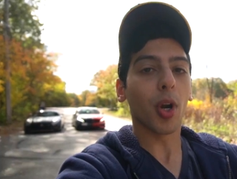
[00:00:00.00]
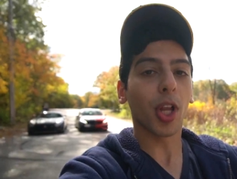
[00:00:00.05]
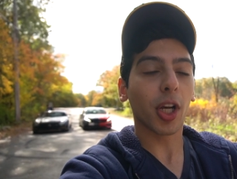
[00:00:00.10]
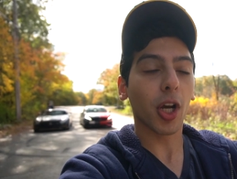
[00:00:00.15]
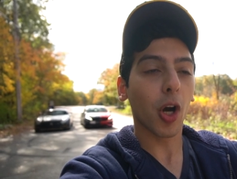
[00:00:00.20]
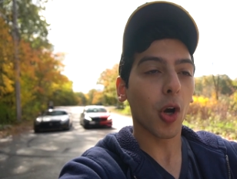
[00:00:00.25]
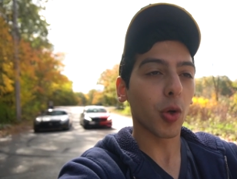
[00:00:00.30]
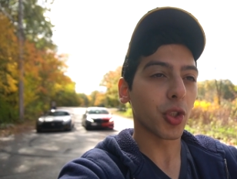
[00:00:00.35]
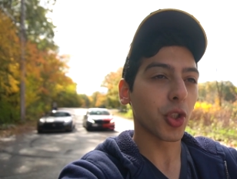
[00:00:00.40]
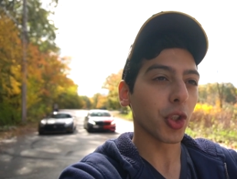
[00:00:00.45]
gonna
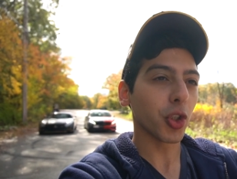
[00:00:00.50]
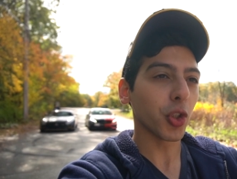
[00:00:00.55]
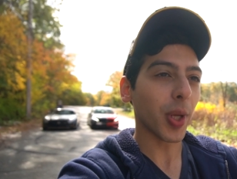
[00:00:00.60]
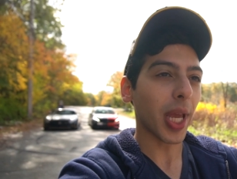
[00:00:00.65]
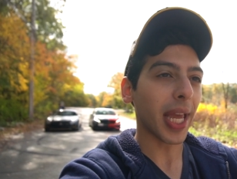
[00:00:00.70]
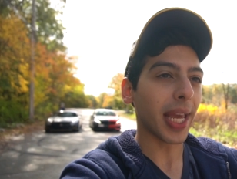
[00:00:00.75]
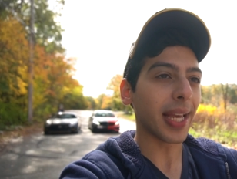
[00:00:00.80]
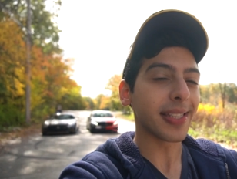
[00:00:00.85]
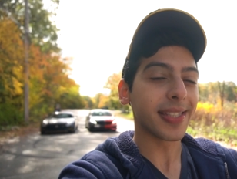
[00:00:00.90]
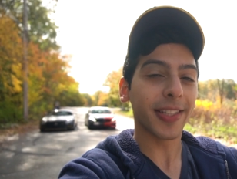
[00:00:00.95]
go do
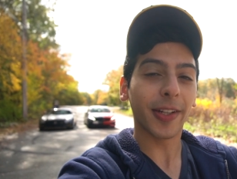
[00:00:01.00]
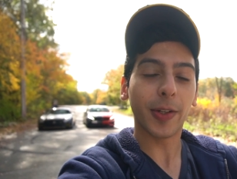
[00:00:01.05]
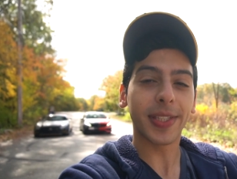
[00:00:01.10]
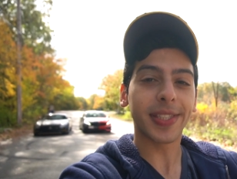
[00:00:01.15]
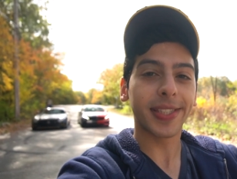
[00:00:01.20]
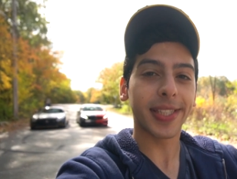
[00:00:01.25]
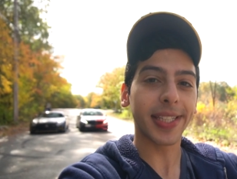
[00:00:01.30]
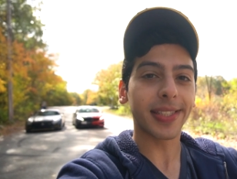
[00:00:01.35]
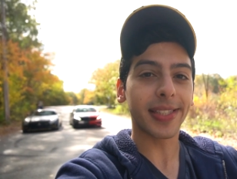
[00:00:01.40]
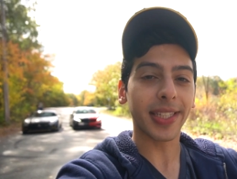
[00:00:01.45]
a zero to
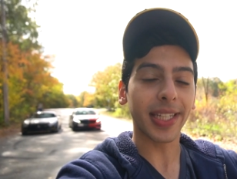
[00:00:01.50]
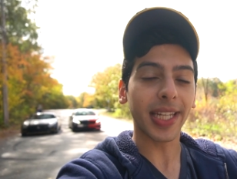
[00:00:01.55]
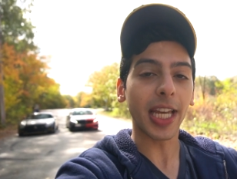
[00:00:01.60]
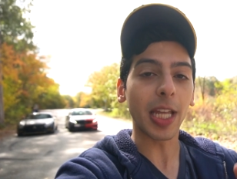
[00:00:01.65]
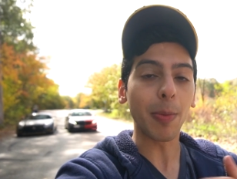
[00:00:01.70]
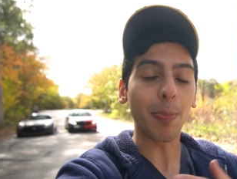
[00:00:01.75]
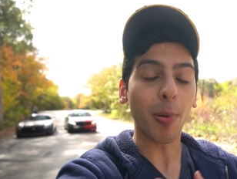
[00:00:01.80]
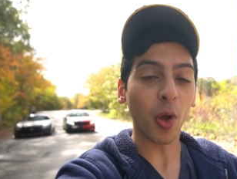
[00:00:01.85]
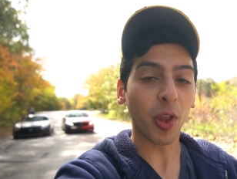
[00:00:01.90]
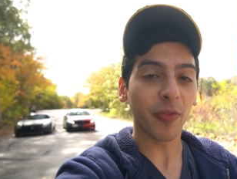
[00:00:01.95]
sixty
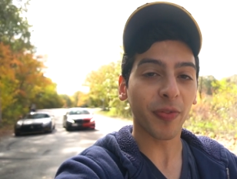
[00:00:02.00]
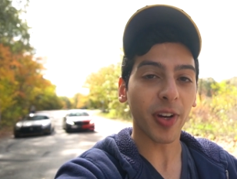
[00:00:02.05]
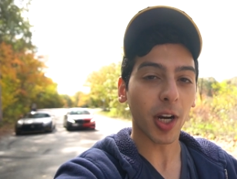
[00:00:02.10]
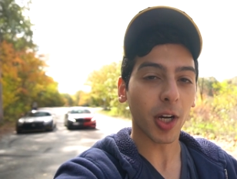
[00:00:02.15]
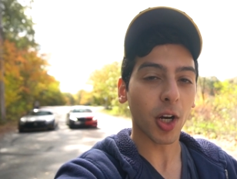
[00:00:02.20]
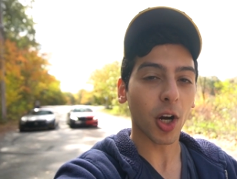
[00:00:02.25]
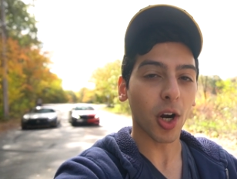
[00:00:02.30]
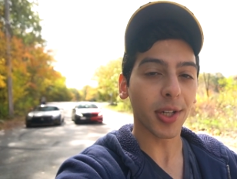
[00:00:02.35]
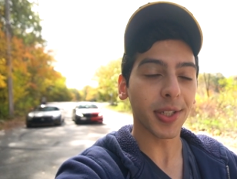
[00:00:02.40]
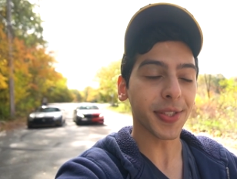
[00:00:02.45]
in both of our
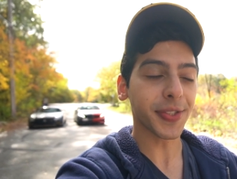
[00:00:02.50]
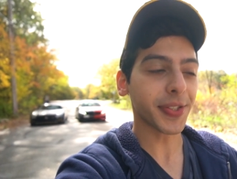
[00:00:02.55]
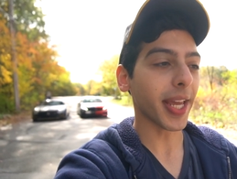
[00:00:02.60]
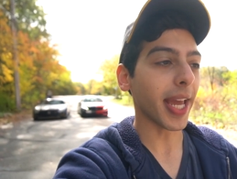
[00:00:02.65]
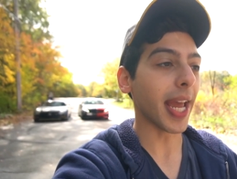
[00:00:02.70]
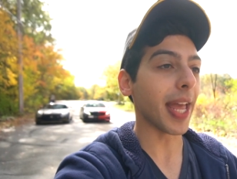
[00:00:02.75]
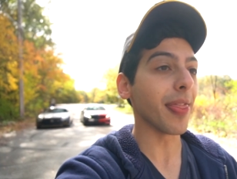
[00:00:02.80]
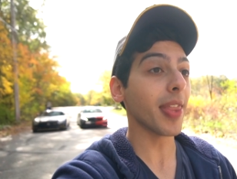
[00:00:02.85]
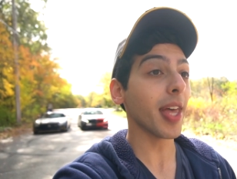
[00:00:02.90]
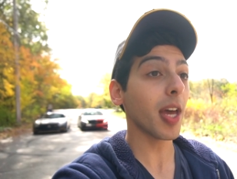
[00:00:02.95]
cars,
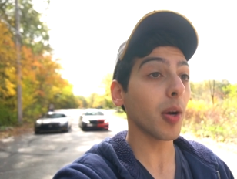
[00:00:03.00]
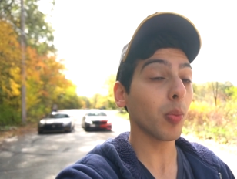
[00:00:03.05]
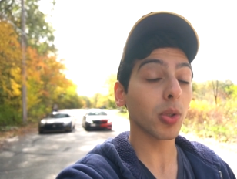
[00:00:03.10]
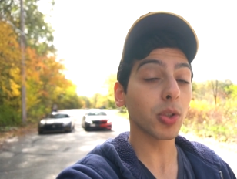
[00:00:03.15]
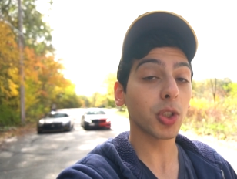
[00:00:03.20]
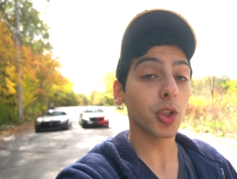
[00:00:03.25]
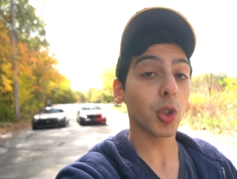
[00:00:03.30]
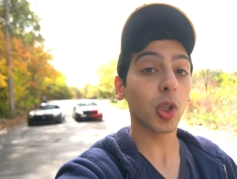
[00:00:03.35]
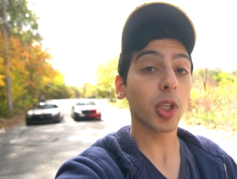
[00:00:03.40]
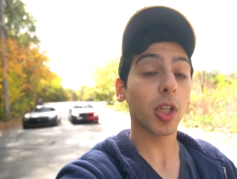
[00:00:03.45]
and then
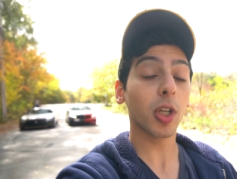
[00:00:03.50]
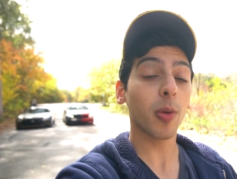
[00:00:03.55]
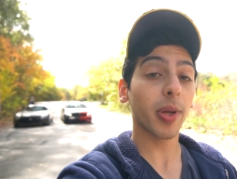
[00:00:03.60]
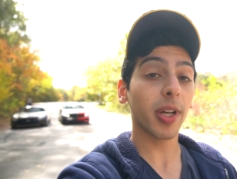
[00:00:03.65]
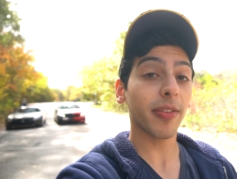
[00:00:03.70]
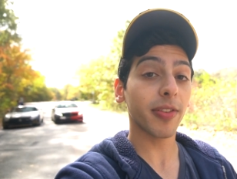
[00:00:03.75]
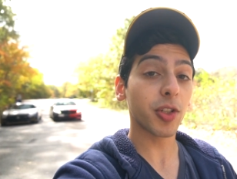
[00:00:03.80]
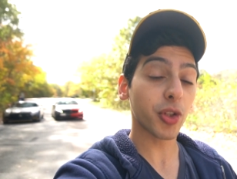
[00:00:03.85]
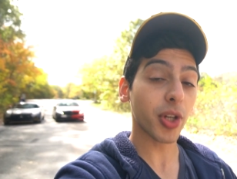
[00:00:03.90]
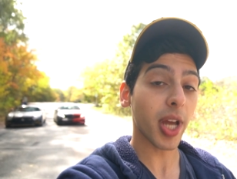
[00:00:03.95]
we'll do a little
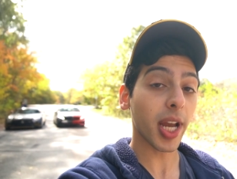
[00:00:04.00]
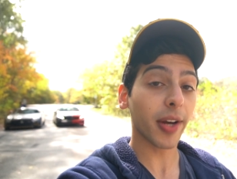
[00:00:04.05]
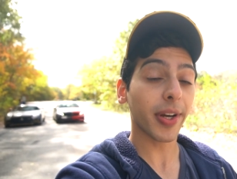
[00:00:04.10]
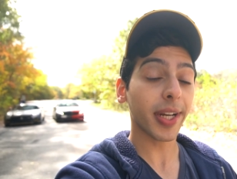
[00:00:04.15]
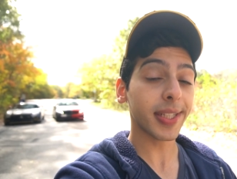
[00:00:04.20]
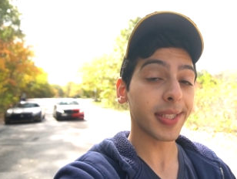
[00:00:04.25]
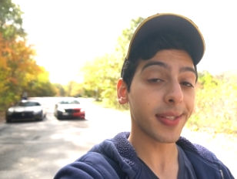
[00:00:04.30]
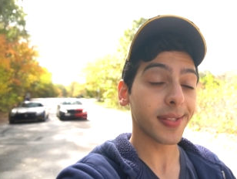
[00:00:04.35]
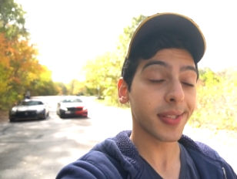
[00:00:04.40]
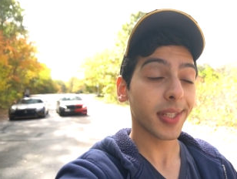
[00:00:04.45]
bit of a drag
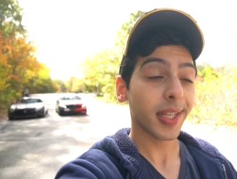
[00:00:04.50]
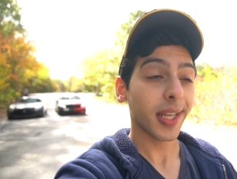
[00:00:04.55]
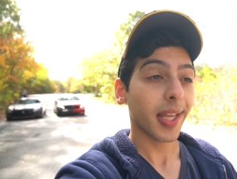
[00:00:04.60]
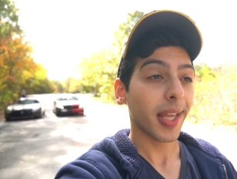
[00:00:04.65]
race,